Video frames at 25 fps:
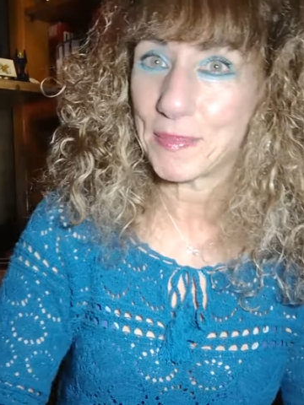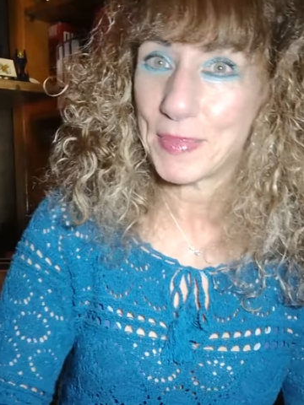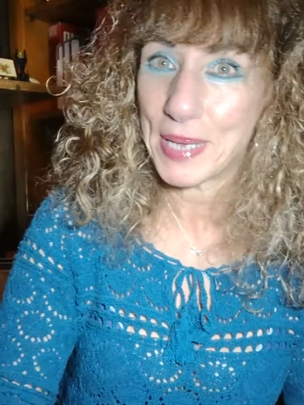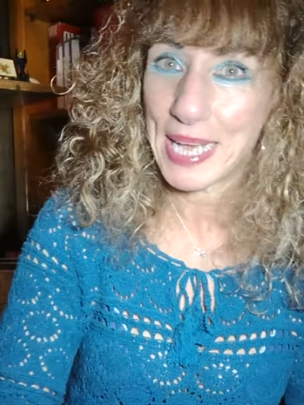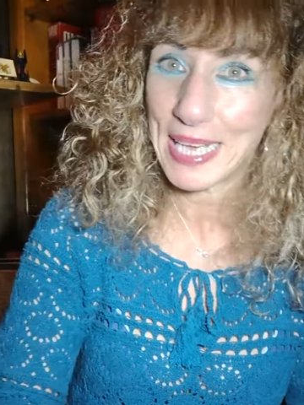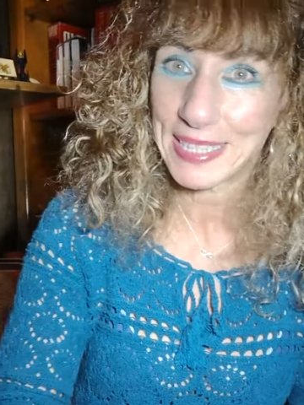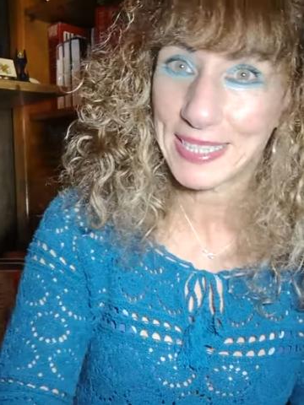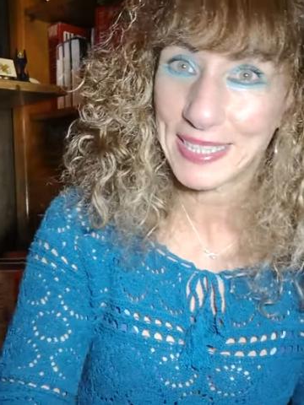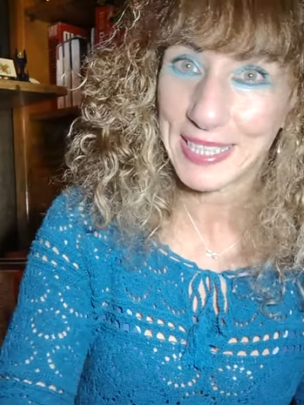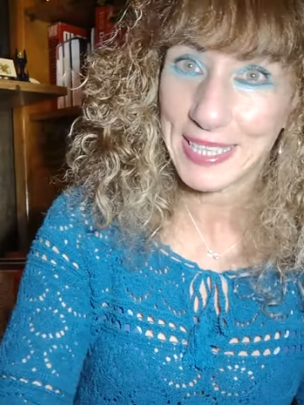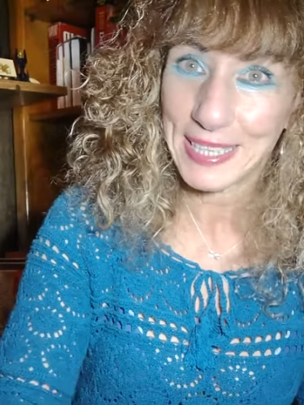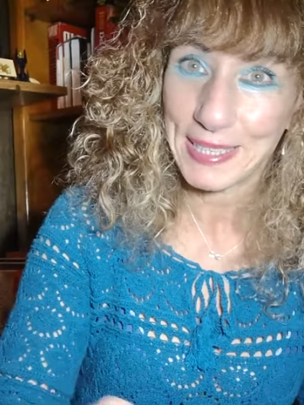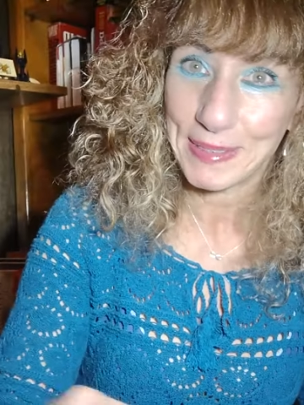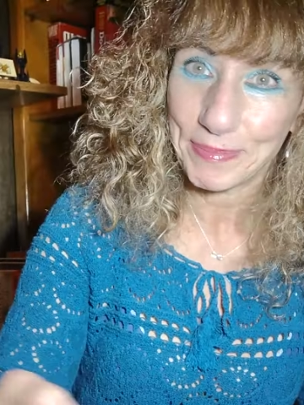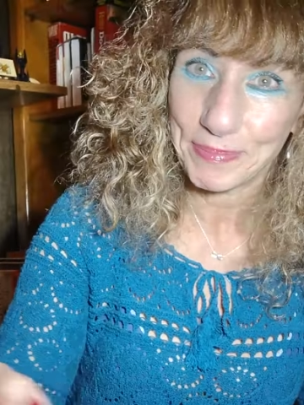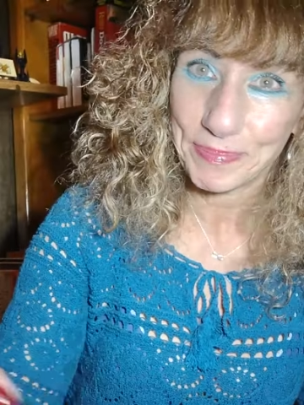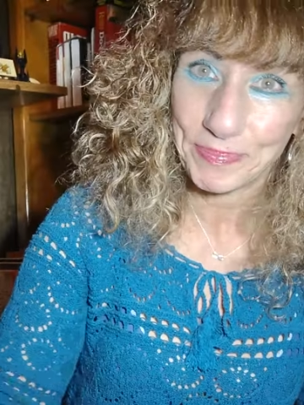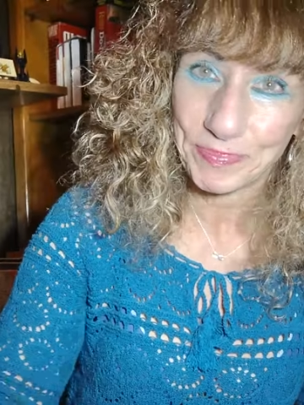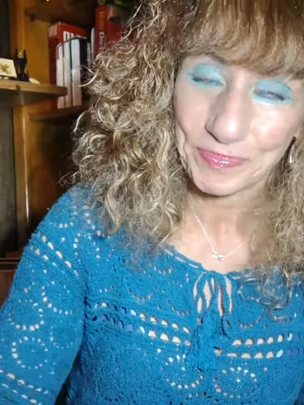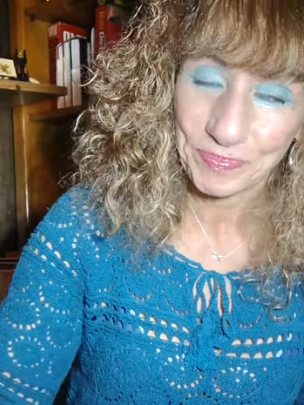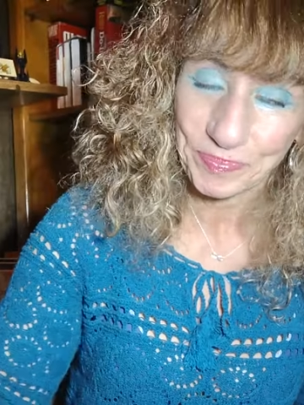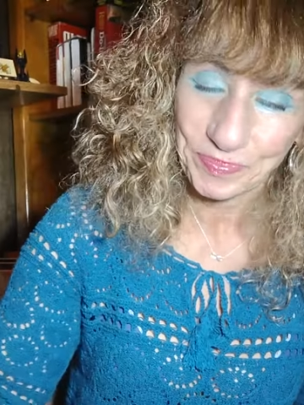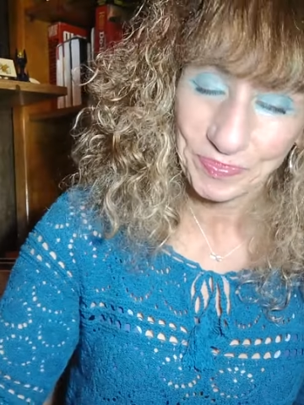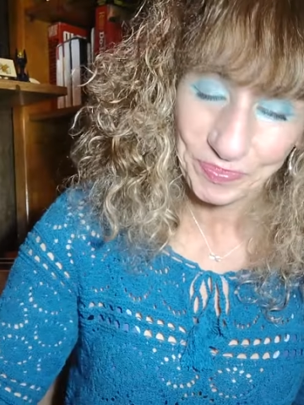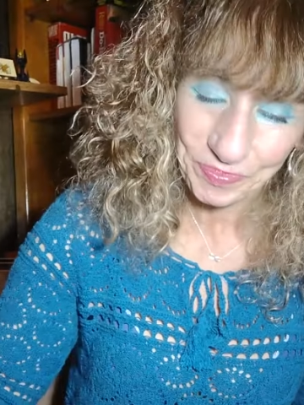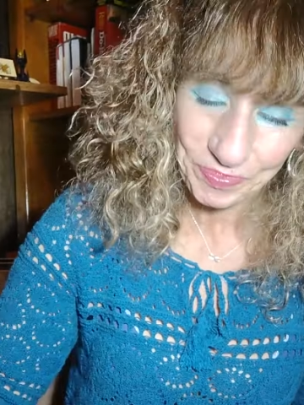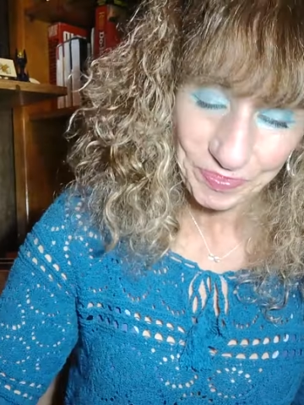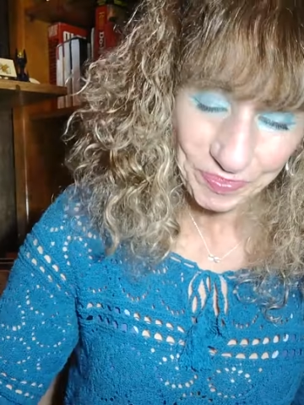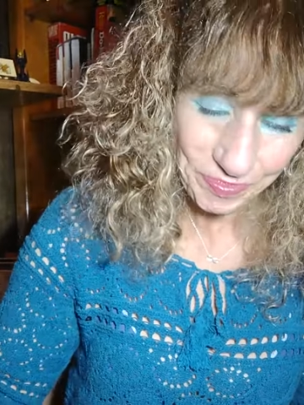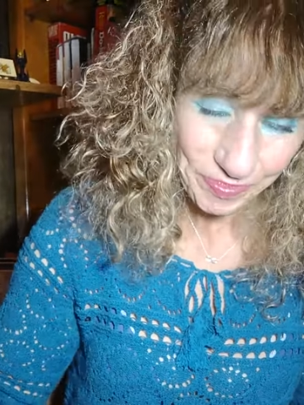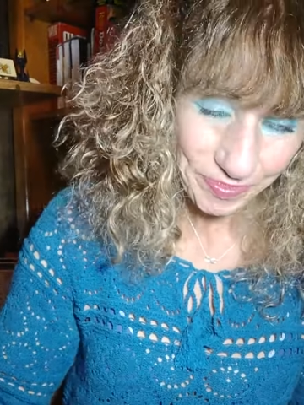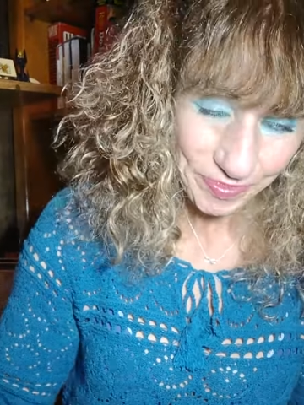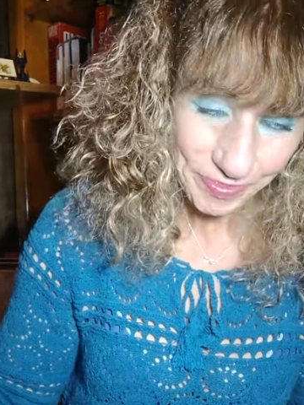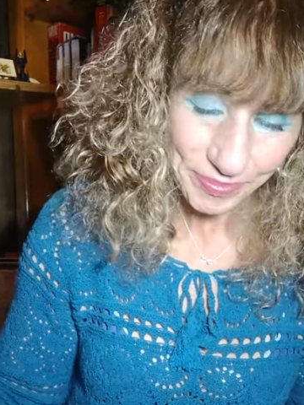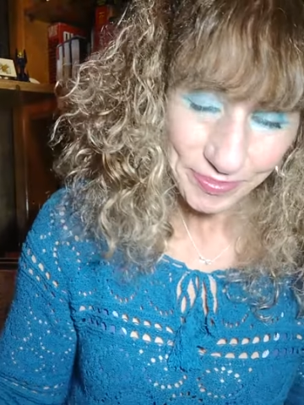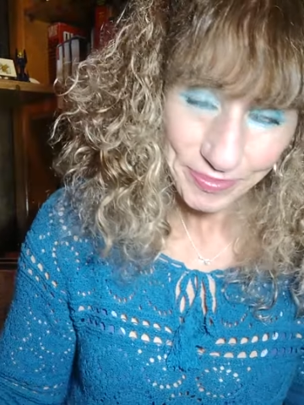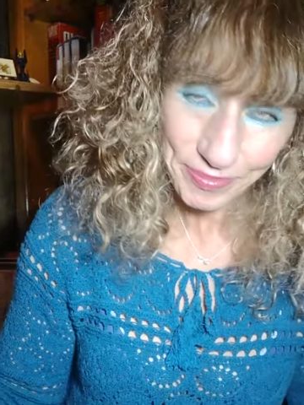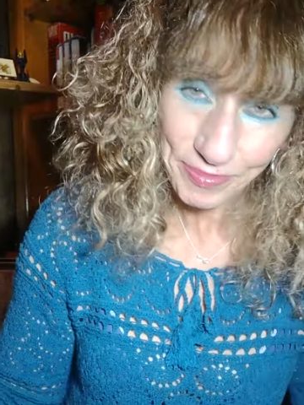basket
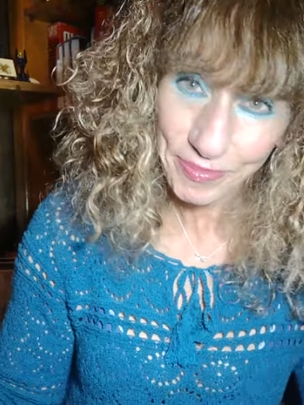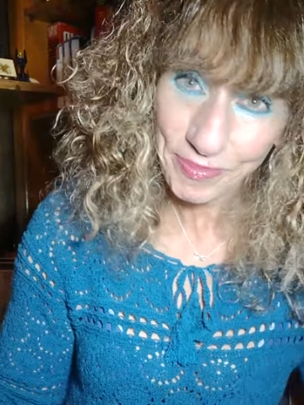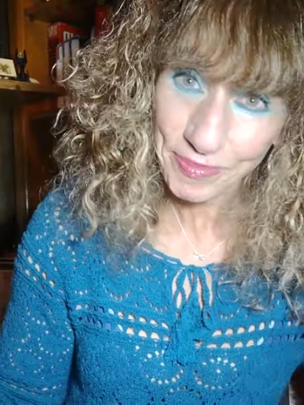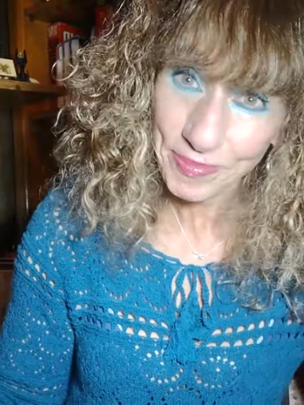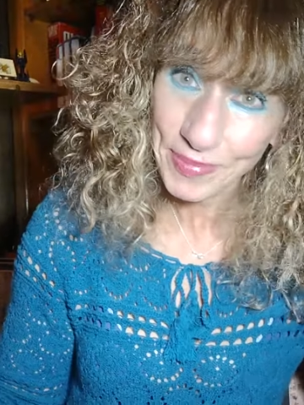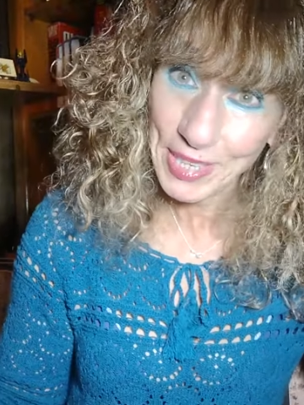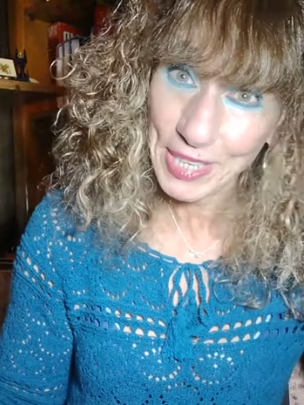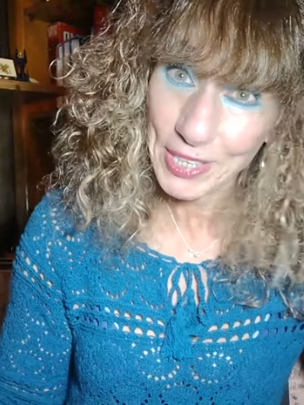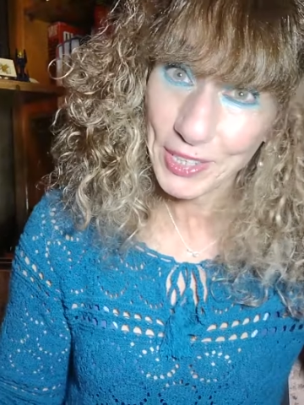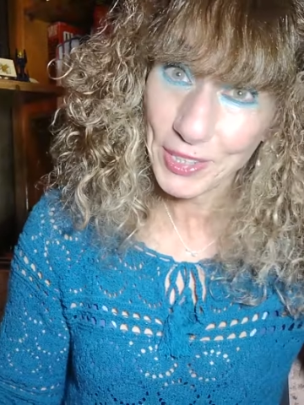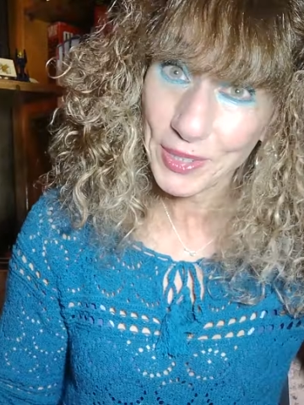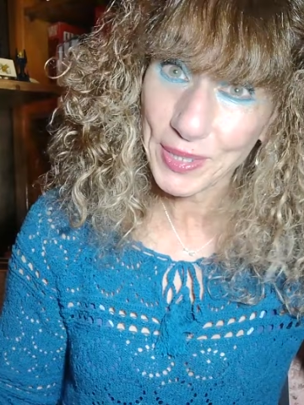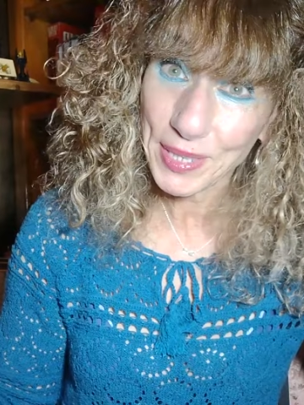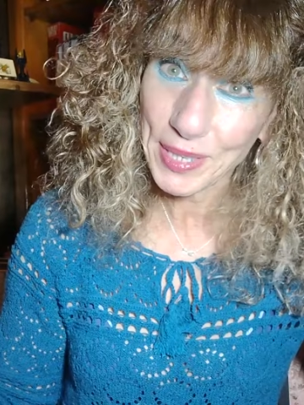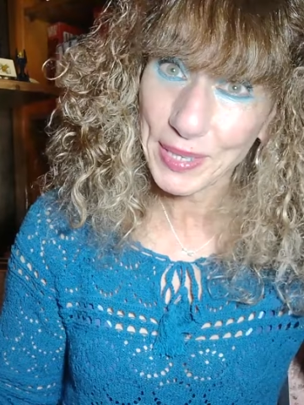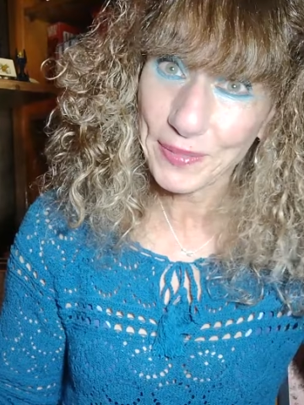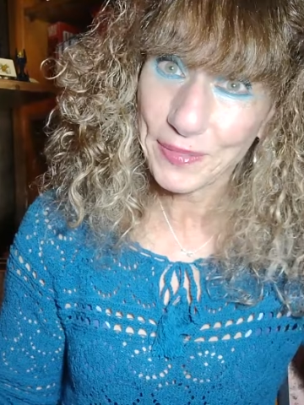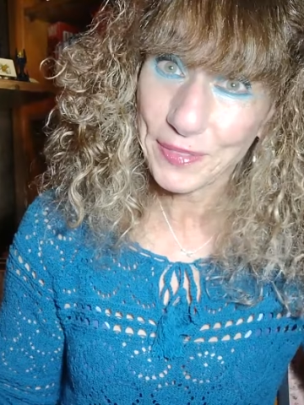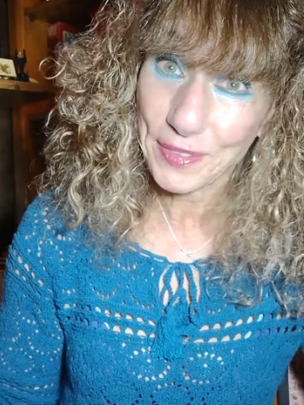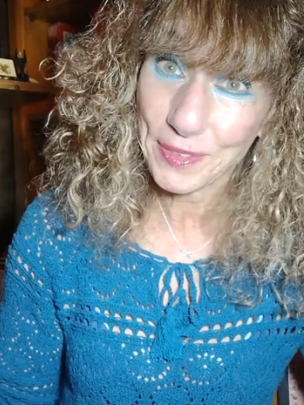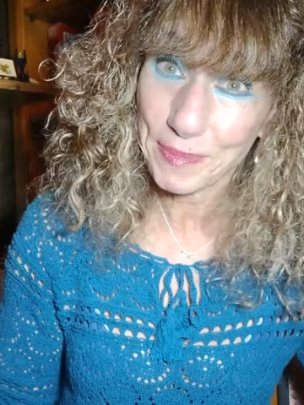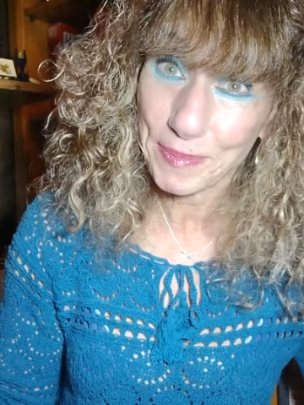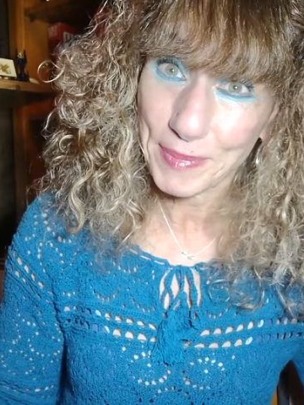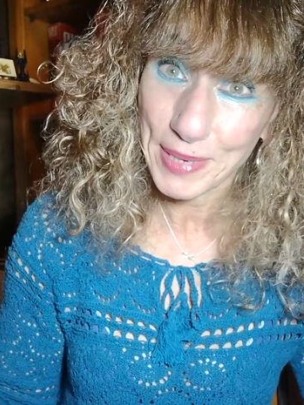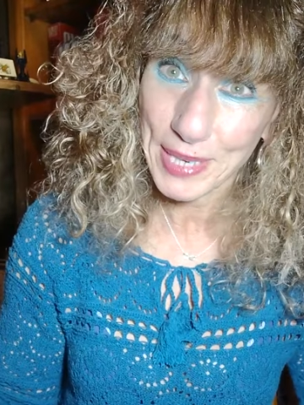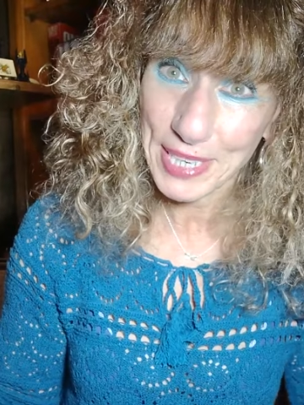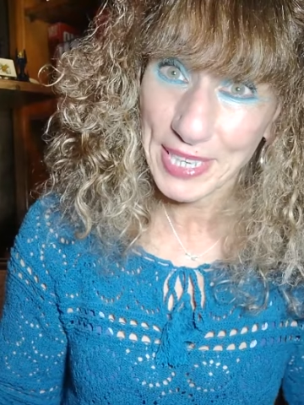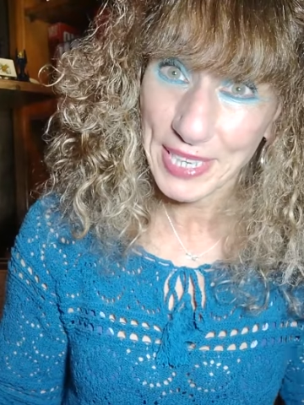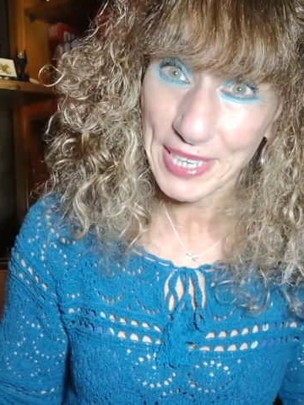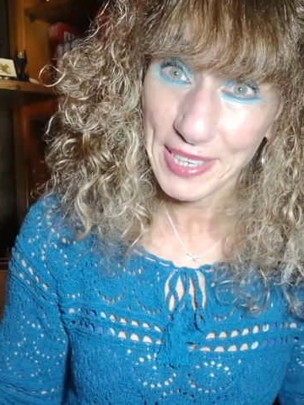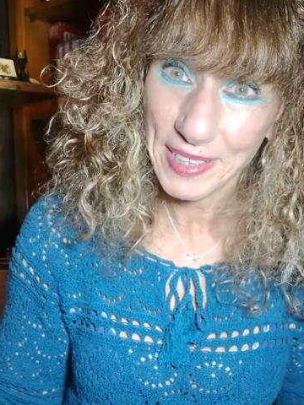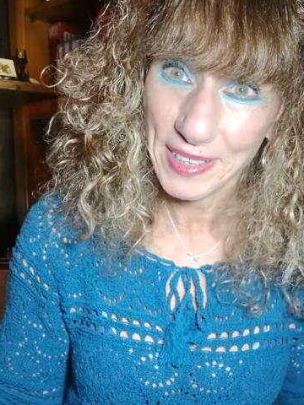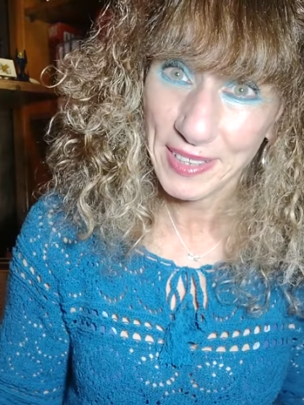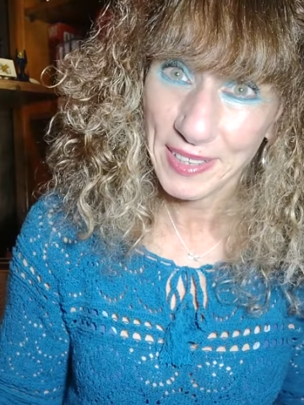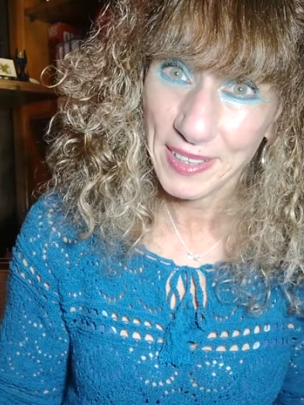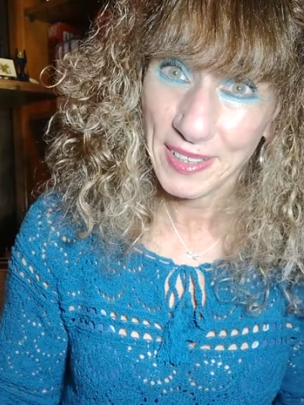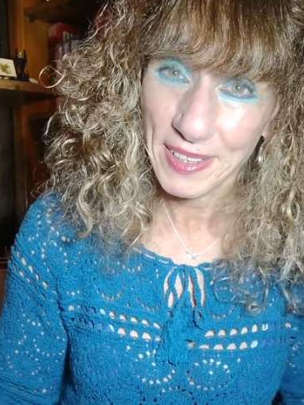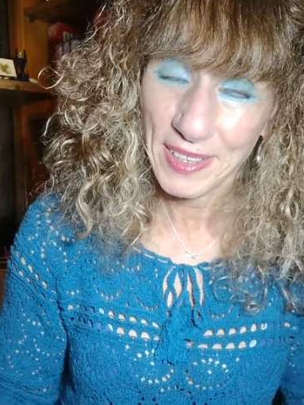looking for
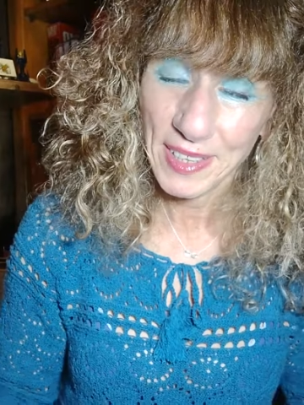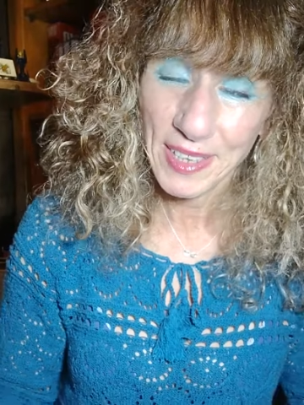money.